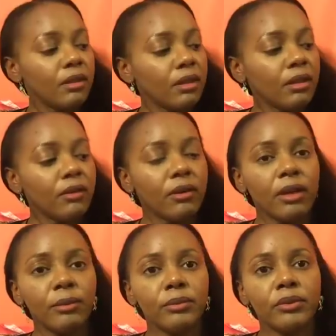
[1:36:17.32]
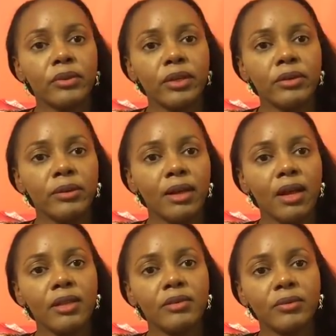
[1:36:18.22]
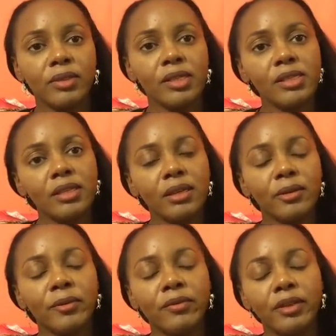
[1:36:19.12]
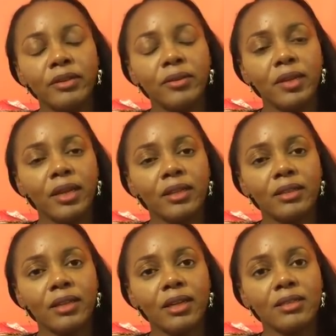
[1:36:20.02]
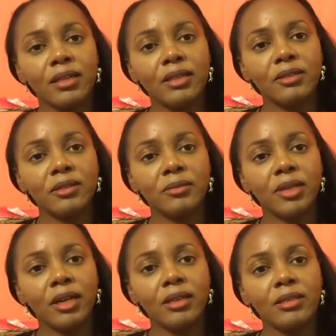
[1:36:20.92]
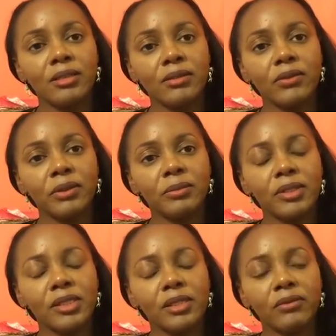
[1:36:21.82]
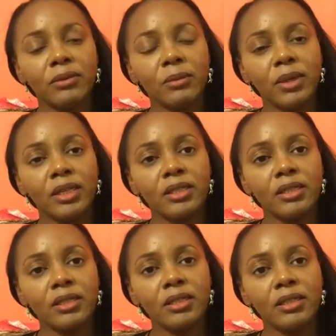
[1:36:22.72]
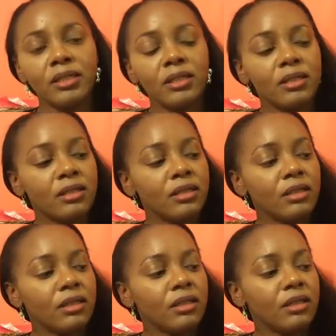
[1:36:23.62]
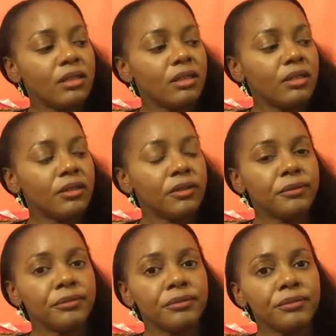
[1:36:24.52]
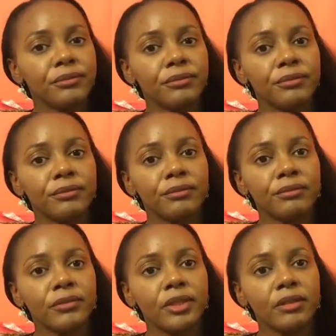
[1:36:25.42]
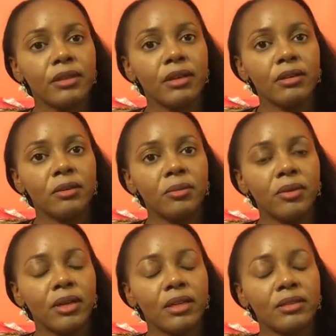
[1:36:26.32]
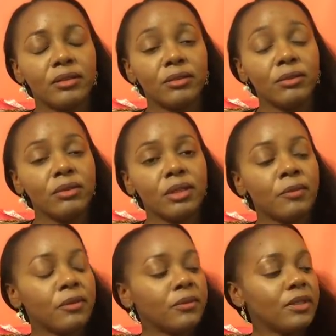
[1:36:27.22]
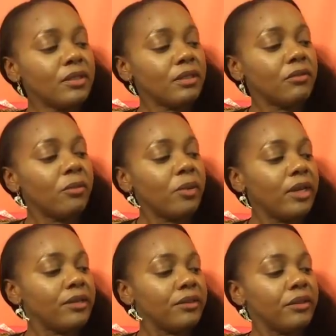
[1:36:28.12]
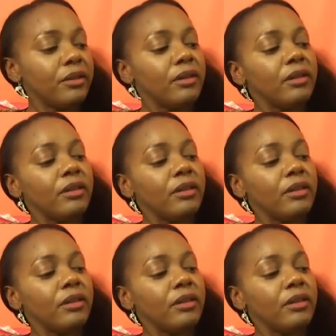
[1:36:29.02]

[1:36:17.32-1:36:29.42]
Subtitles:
Alright, well, thank you guys for listening. Hopefully you guys gain some knowledge from this information. I hope you guys do something with this information.